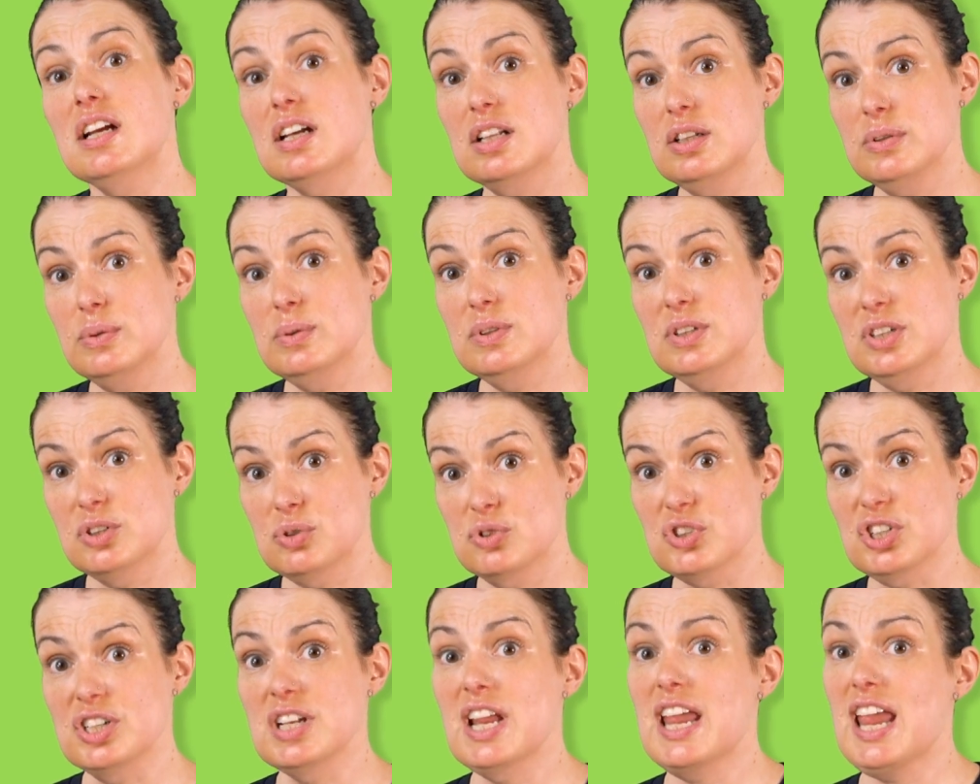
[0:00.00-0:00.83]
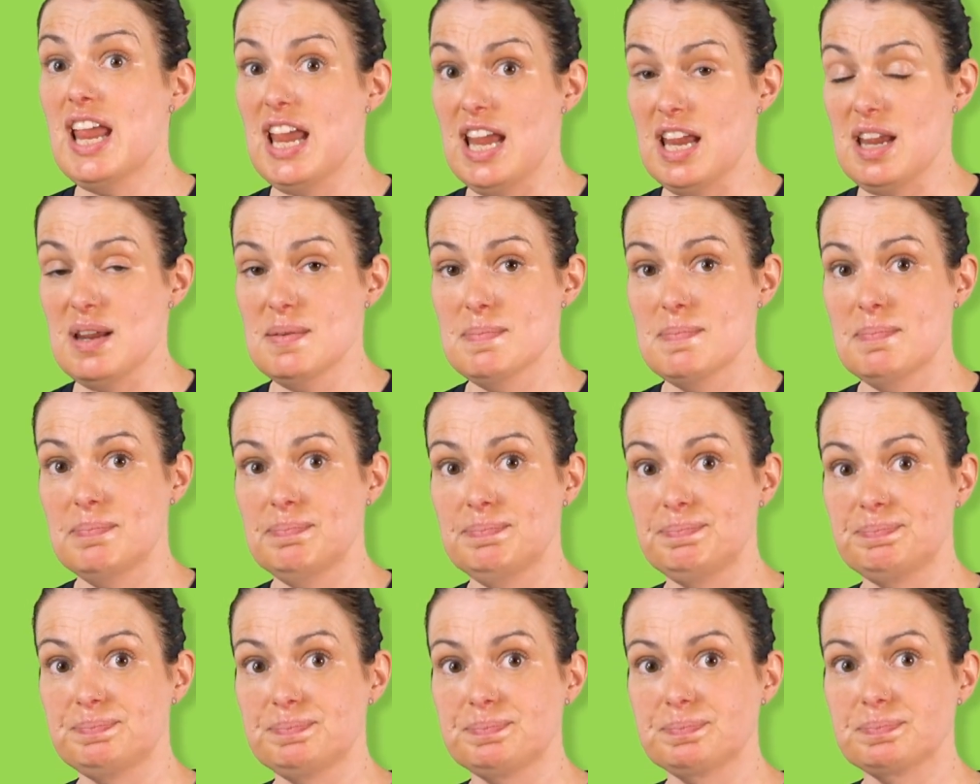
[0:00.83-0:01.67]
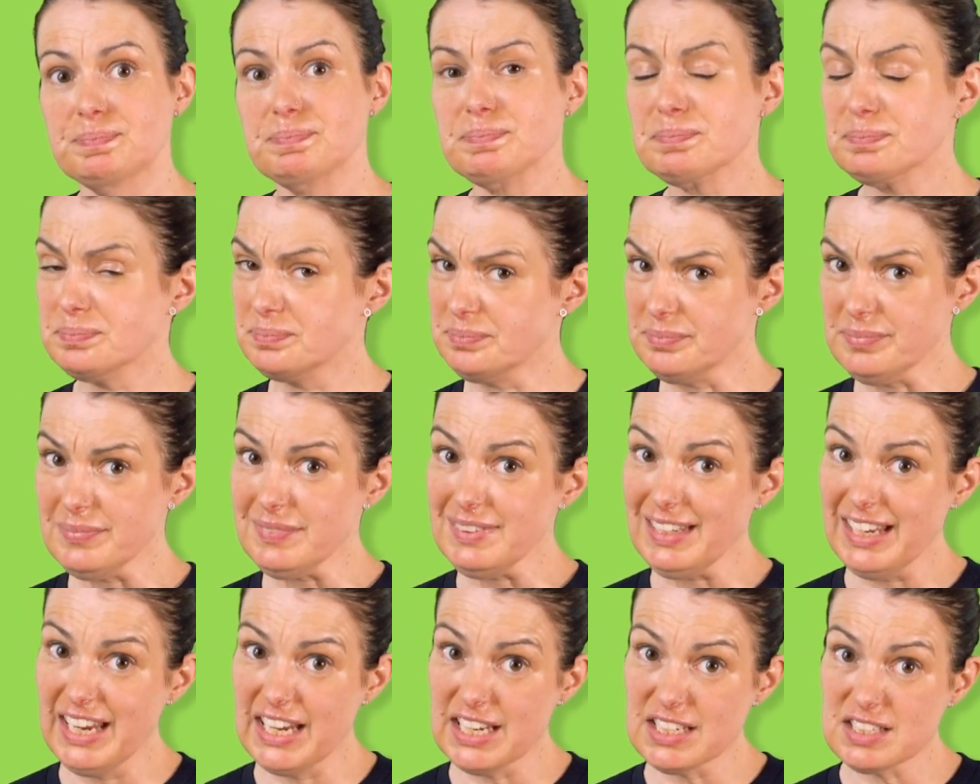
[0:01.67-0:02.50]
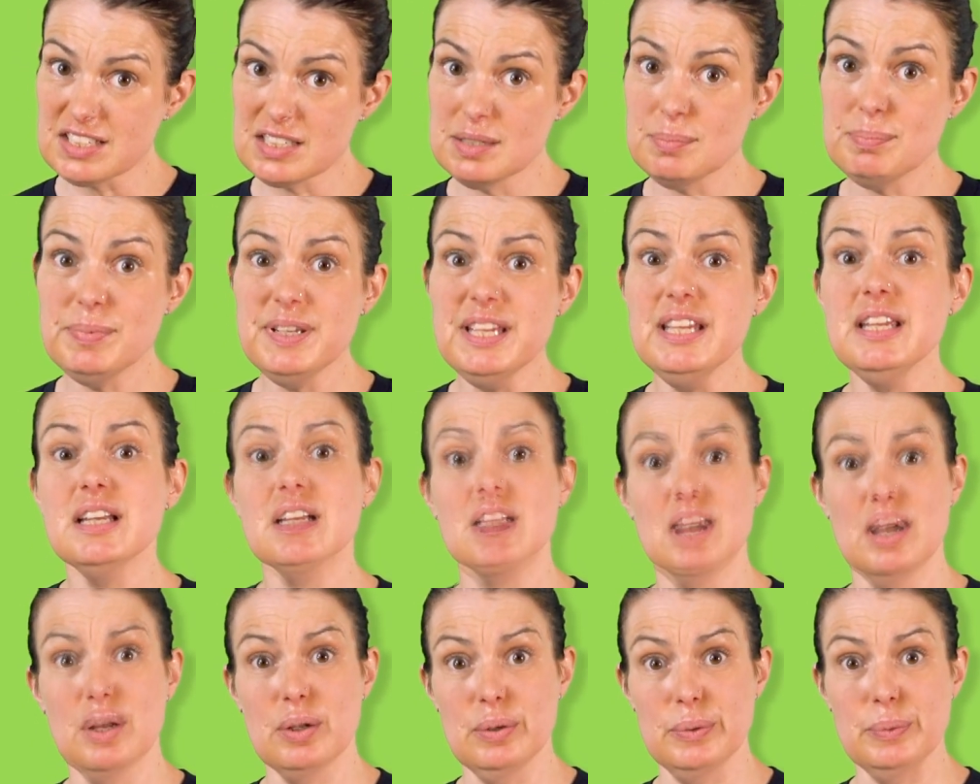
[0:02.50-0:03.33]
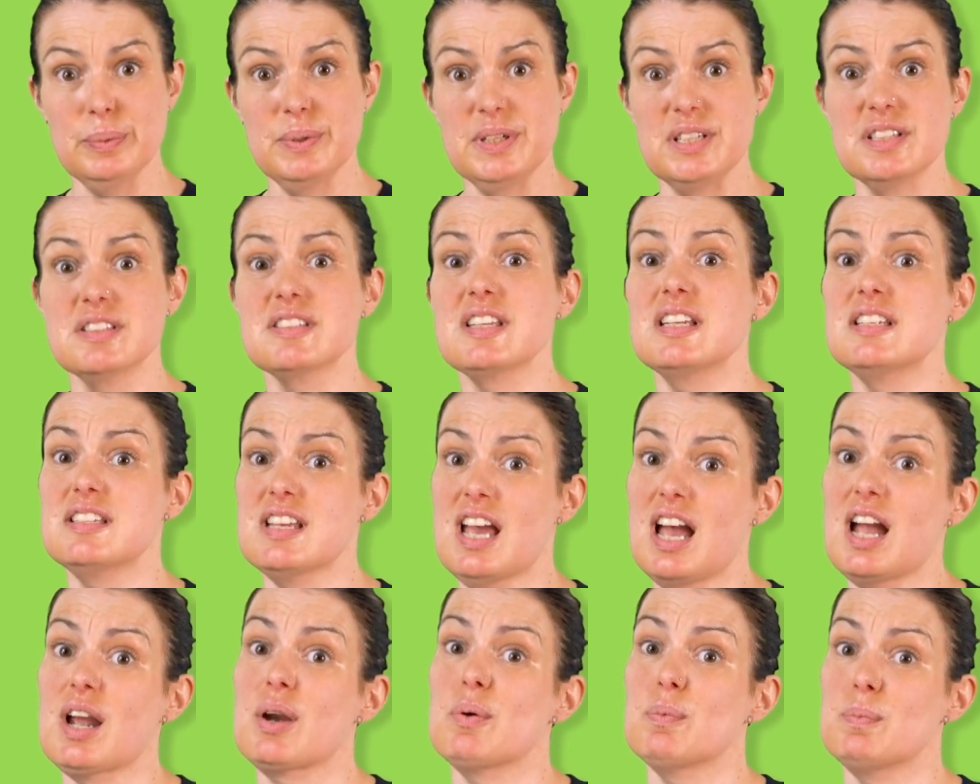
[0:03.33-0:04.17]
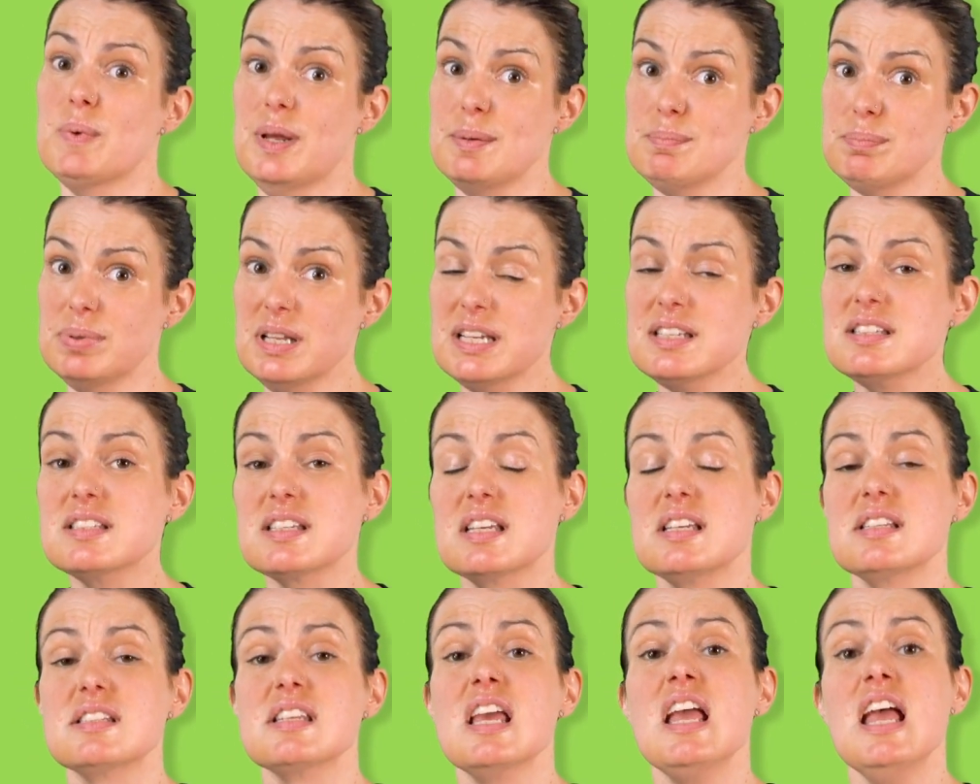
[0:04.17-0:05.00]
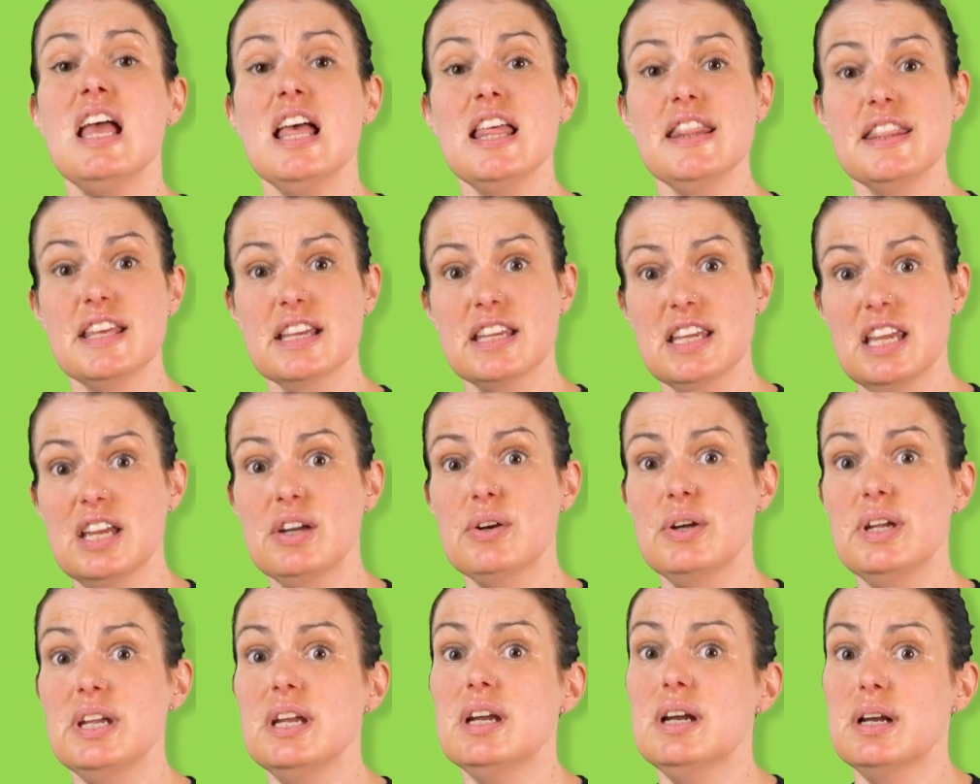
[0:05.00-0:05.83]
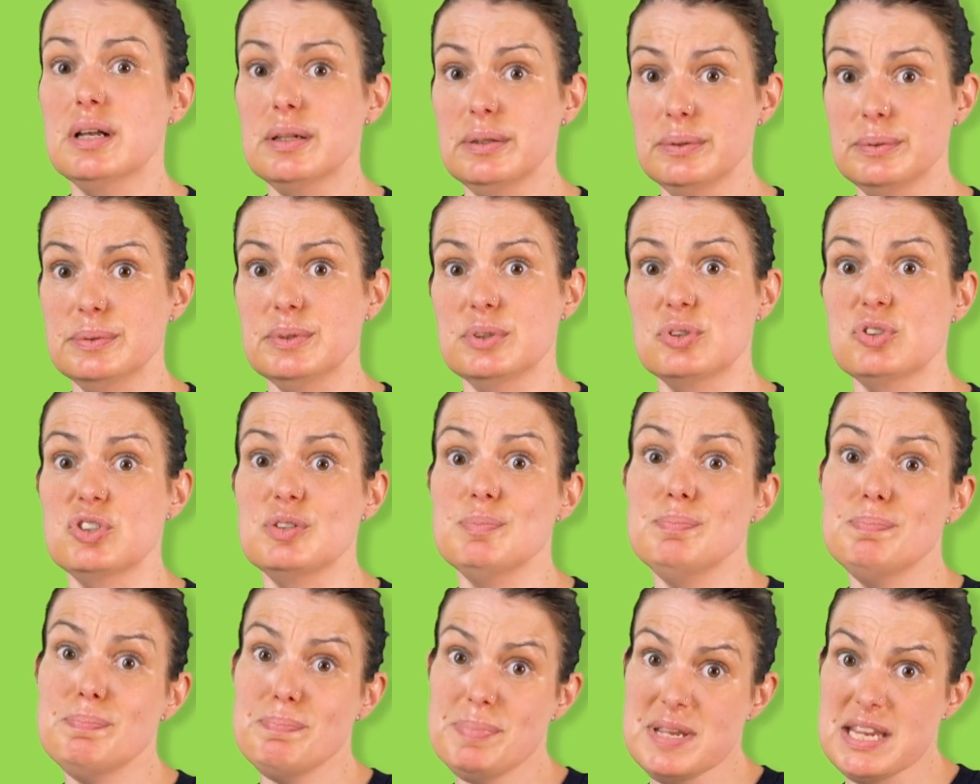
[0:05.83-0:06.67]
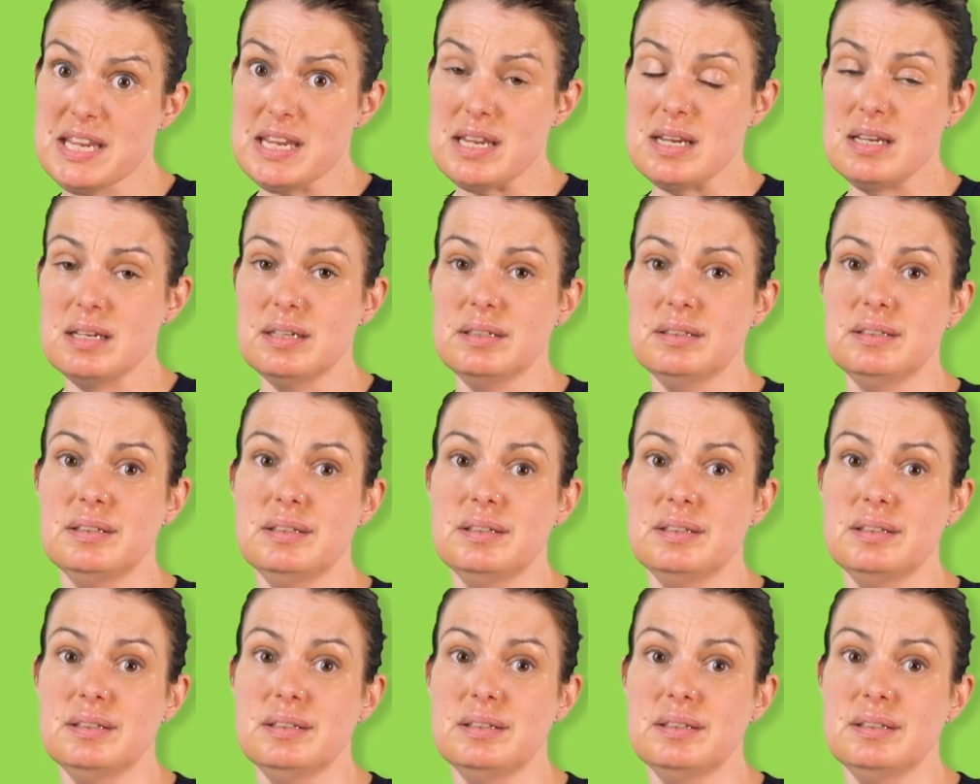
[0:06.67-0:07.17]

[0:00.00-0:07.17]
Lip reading: agglutinogen A. Anti-B agglutinins attack red blood cells that carry agglutinogen B.